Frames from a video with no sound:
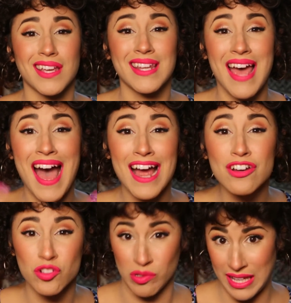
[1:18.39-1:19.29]
it can
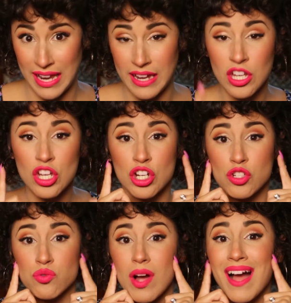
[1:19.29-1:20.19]
actually
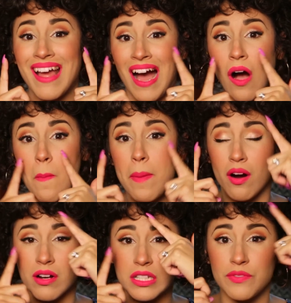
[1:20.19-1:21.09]
dry out
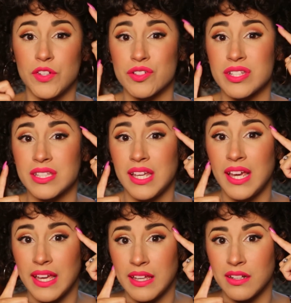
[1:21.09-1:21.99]
parts of your
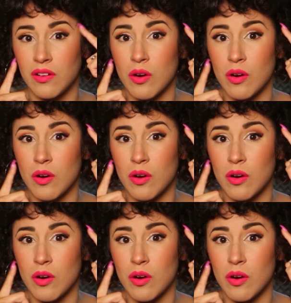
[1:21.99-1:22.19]
skin